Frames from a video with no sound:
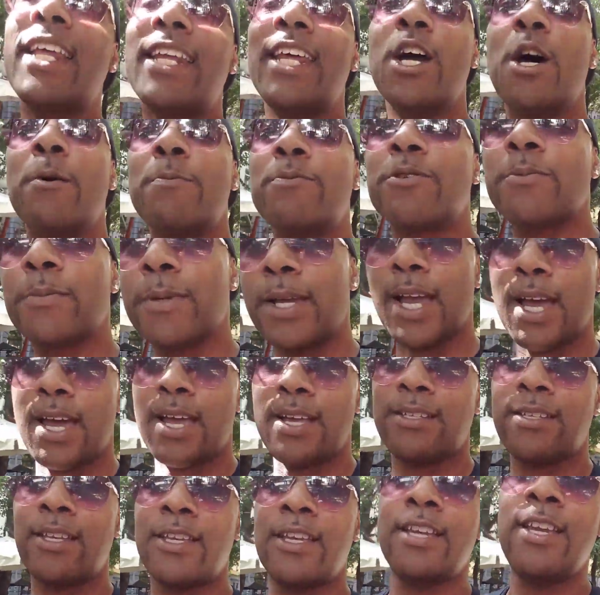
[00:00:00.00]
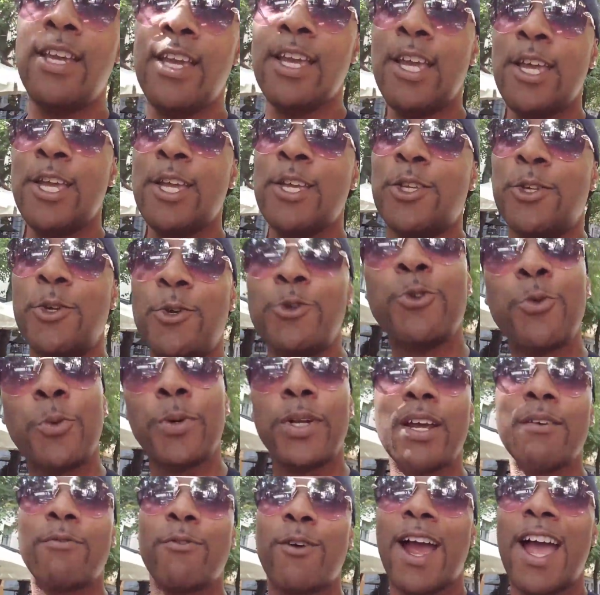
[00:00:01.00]
help some guys use
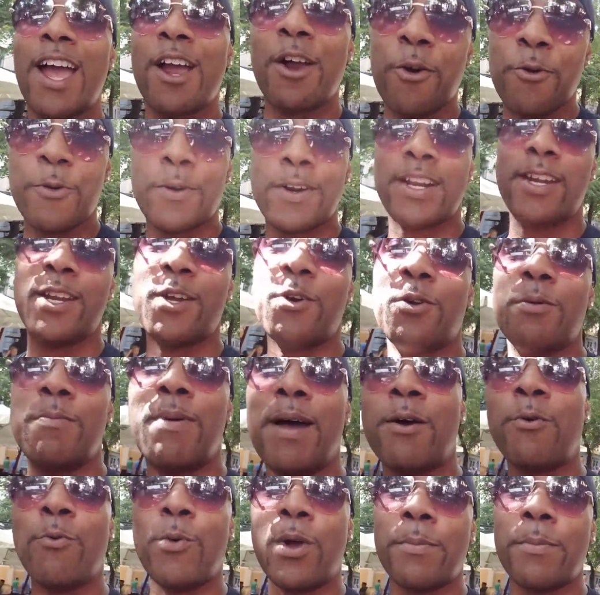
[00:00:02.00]
whatever I already know about